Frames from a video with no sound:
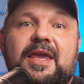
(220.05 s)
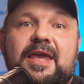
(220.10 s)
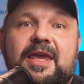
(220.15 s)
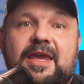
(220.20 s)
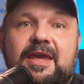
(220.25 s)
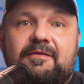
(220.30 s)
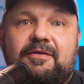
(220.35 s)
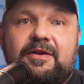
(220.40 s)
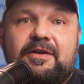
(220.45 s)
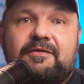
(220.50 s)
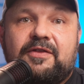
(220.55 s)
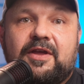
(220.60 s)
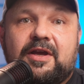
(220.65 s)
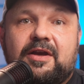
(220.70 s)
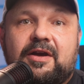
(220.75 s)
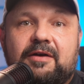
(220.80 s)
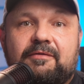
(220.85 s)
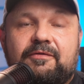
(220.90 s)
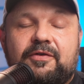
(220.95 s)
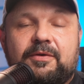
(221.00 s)
even if they
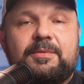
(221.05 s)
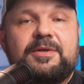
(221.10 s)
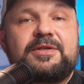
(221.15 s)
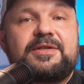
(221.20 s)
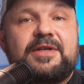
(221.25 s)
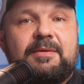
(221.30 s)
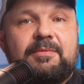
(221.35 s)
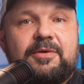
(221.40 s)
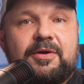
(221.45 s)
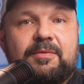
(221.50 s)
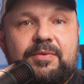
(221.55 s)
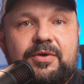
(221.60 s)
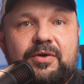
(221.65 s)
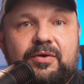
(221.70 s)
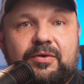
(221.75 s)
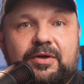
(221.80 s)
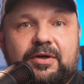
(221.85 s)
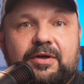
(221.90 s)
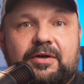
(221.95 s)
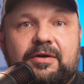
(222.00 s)
come from the same
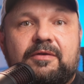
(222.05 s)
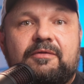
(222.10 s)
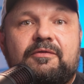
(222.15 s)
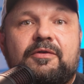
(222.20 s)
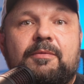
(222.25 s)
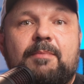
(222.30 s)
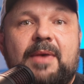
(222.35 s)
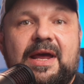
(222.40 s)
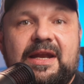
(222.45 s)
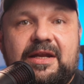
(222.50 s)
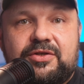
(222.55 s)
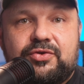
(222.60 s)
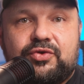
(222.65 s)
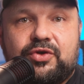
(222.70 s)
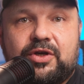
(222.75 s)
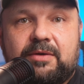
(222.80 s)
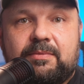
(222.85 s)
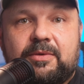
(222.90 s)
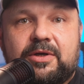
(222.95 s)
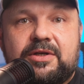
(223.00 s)
computer. For many
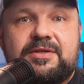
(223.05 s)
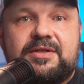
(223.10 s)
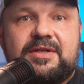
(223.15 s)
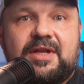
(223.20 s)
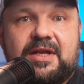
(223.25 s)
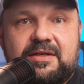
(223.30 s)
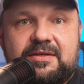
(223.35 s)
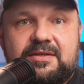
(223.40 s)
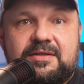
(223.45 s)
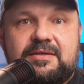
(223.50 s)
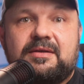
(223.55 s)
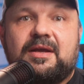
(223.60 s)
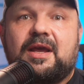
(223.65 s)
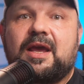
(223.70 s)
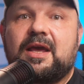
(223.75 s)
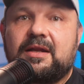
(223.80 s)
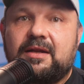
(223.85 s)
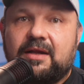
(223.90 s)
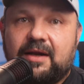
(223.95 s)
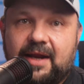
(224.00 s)
streamers, this
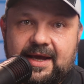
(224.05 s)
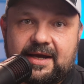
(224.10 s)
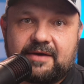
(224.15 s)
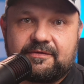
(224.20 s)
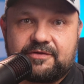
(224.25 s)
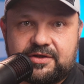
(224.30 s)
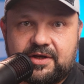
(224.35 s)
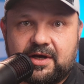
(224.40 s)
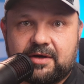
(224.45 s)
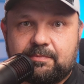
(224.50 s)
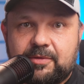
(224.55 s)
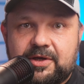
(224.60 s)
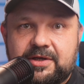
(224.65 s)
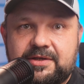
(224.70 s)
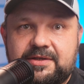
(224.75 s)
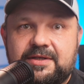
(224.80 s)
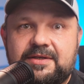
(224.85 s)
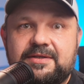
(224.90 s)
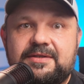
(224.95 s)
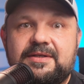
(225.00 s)
and the lack of
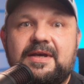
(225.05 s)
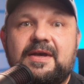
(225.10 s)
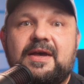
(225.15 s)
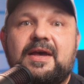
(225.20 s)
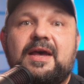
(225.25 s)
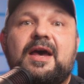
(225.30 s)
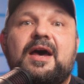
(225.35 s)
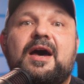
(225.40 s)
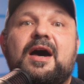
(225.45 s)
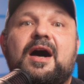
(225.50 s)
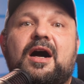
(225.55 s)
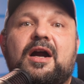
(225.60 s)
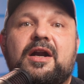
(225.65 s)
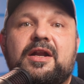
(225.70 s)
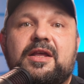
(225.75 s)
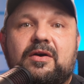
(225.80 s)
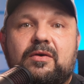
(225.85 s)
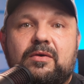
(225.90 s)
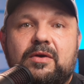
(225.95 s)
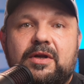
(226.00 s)
submixes are
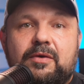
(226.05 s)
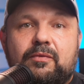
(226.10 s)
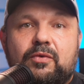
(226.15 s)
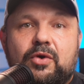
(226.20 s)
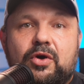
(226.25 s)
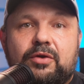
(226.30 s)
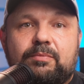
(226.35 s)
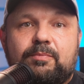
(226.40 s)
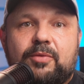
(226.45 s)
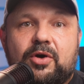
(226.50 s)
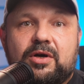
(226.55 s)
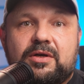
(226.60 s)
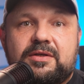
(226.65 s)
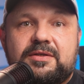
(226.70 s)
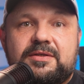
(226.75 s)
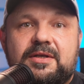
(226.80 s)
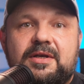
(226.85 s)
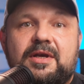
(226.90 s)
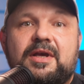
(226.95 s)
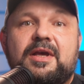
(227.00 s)
the only
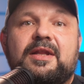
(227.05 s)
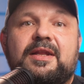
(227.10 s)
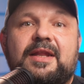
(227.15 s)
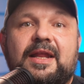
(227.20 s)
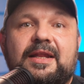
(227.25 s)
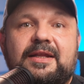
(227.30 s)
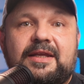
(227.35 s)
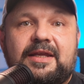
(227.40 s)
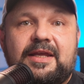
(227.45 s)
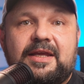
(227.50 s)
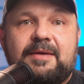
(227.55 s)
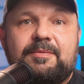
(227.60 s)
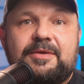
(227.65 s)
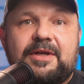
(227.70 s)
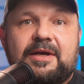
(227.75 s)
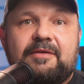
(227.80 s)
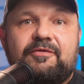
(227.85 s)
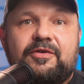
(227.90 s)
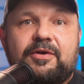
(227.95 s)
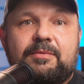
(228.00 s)
roadblocks that keep
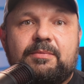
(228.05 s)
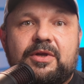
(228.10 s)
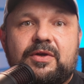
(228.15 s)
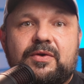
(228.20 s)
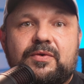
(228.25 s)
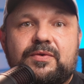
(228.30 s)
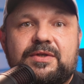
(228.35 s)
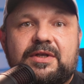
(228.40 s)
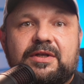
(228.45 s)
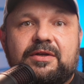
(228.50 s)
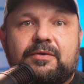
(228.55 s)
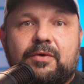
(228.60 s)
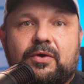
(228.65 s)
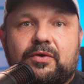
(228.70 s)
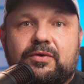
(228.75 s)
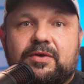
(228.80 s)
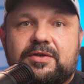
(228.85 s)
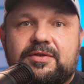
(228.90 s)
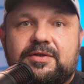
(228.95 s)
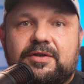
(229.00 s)
them from using the
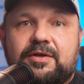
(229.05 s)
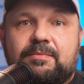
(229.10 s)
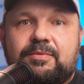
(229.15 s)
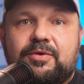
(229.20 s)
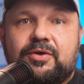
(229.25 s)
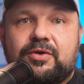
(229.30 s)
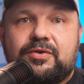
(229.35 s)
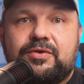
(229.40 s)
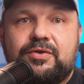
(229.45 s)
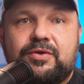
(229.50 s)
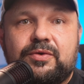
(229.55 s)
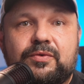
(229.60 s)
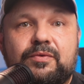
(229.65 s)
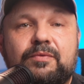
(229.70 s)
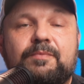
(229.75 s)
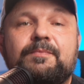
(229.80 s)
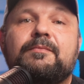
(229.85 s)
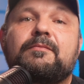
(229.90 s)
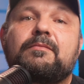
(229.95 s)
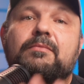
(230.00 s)
RØDECaster Pro II.
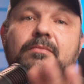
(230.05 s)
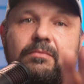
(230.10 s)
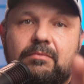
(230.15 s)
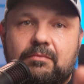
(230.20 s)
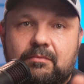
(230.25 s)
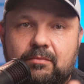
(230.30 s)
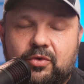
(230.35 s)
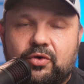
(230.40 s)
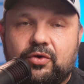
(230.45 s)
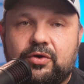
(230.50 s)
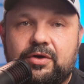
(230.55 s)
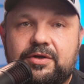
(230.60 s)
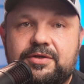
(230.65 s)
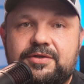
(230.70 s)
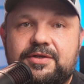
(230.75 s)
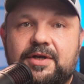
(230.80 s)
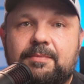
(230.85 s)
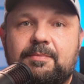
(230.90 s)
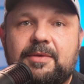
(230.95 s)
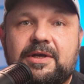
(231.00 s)
More on the
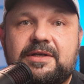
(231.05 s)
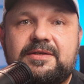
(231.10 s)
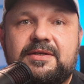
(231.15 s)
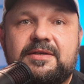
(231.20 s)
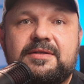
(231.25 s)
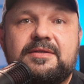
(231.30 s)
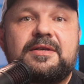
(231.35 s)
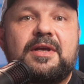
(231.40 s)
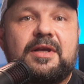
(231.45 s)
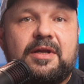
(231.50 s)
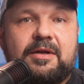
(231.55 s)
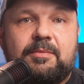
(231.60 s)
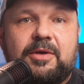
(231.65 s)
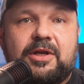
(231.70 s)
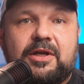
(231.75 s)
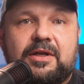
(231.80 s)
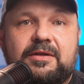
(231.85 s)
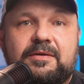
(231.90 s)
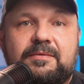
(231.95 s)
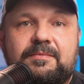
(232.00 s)
submixes in a
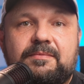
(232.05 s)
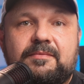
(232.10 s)
minute.